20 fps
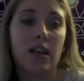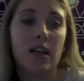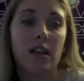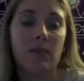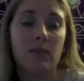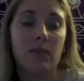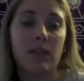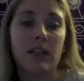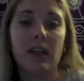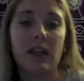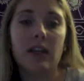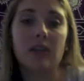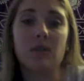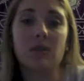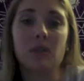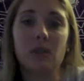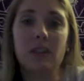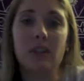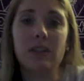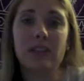in high
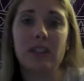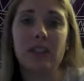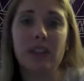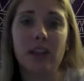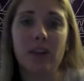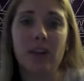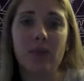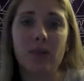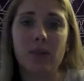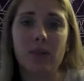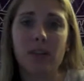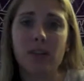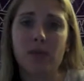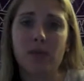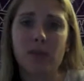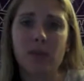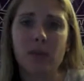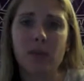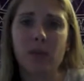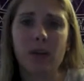school, I was like, I don't want to
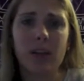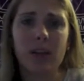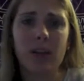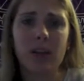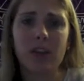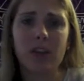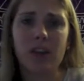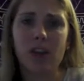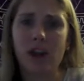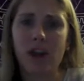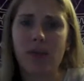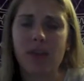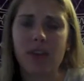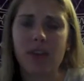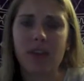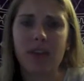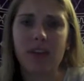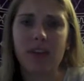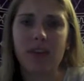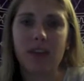be working a job that
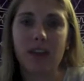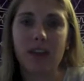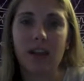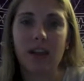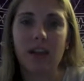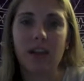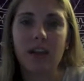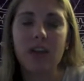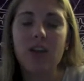I don't like.